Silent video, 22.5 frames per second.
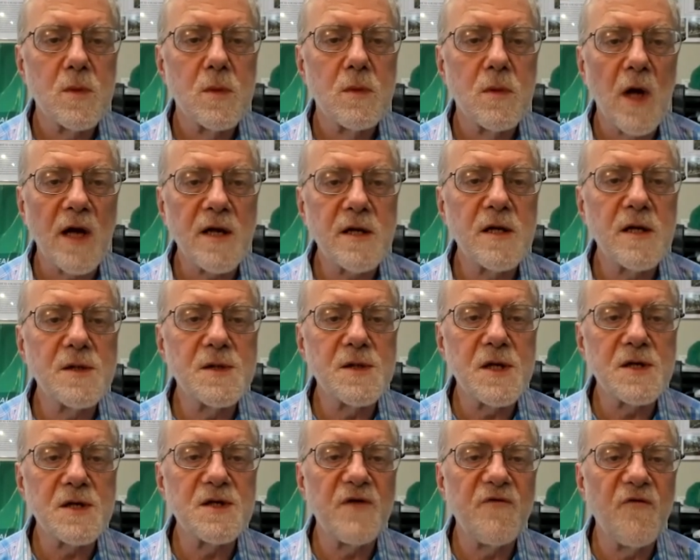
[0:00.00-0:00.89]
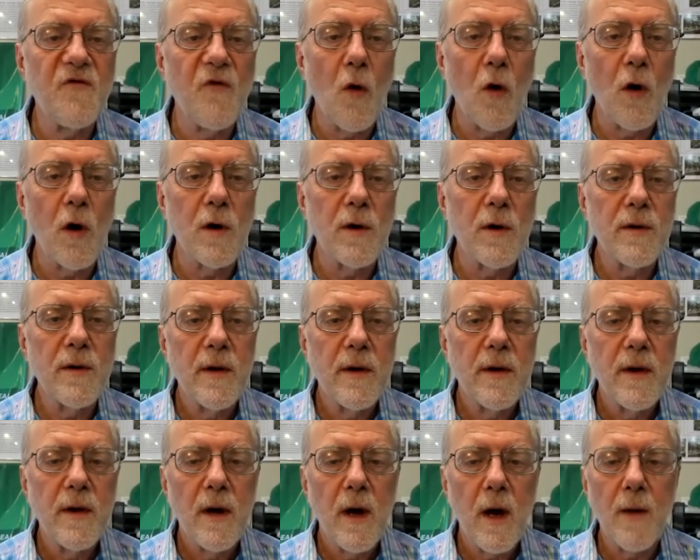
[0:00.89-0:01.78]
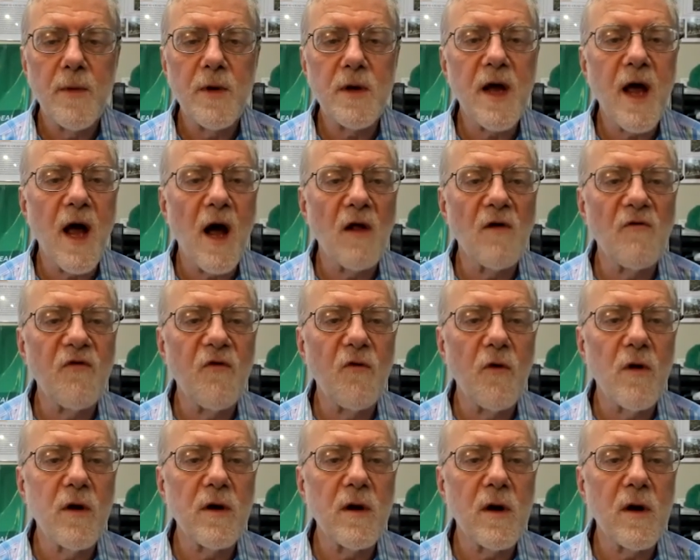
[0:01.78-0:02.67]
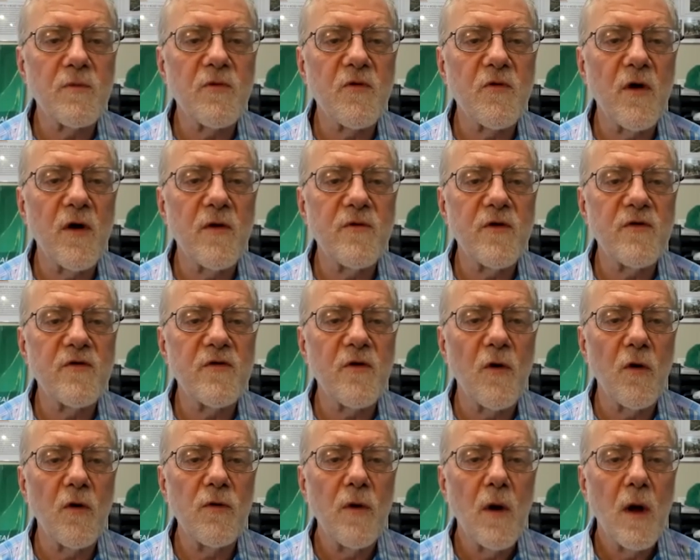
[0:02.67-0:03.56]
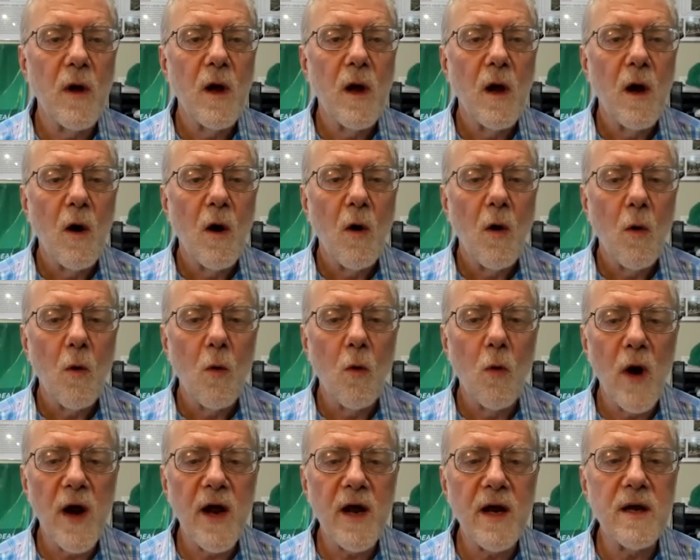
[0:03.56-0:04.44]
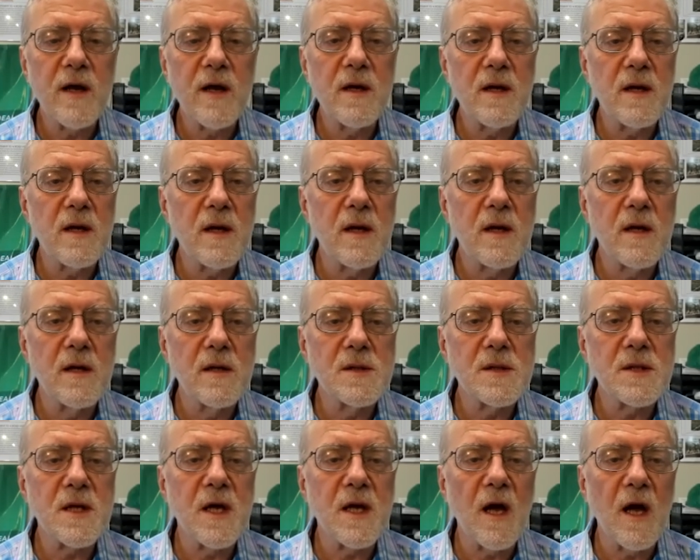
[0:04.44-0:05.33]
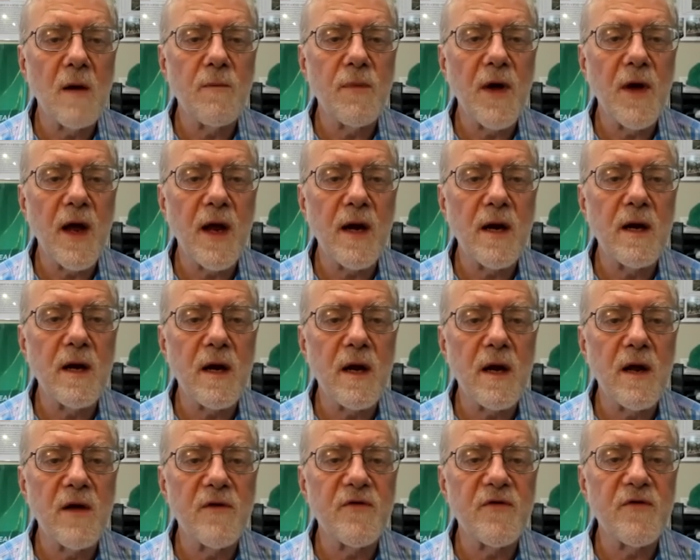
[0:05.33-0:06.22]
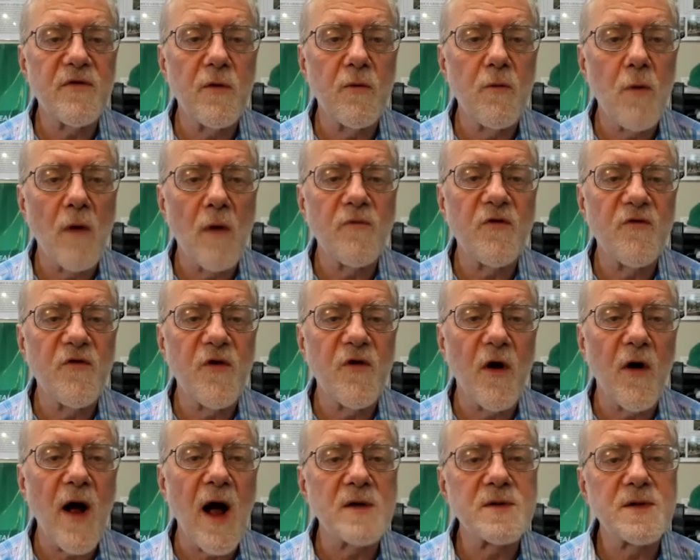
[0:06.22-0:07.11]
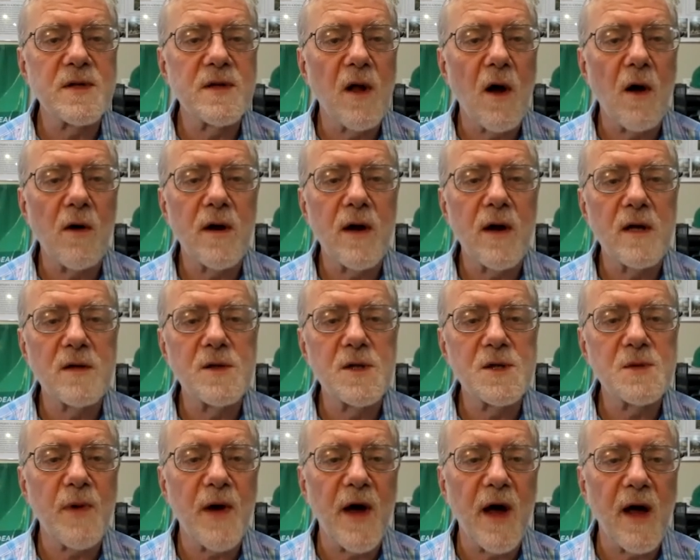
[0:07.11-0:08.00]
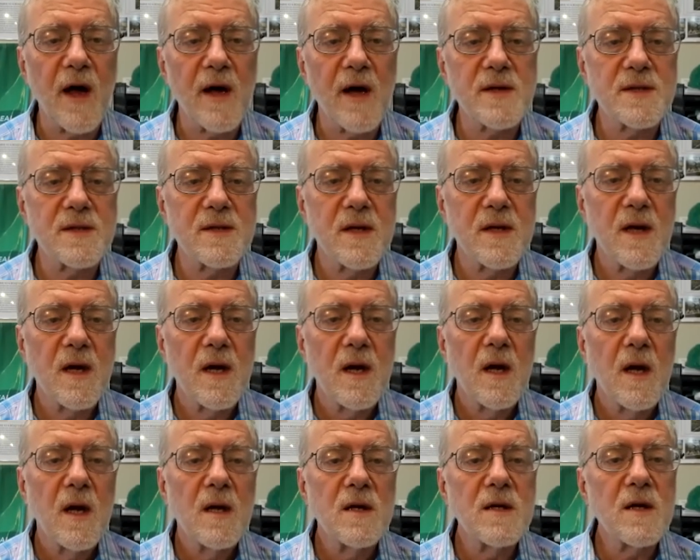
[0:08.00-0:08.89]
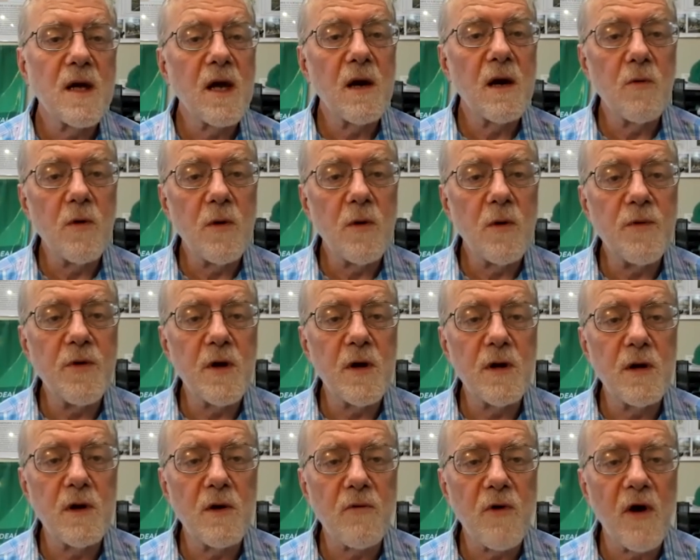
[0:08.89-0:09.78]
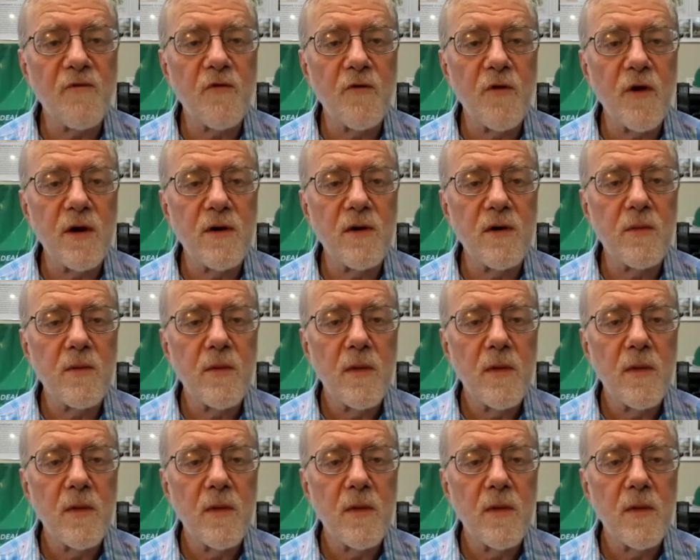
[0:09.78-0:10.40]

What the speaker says: 1964, I'm in California, I'm 12 years old. Reagan is campaigning against the Run for Fair Housing law that had just passed to get it repealed in a referendum.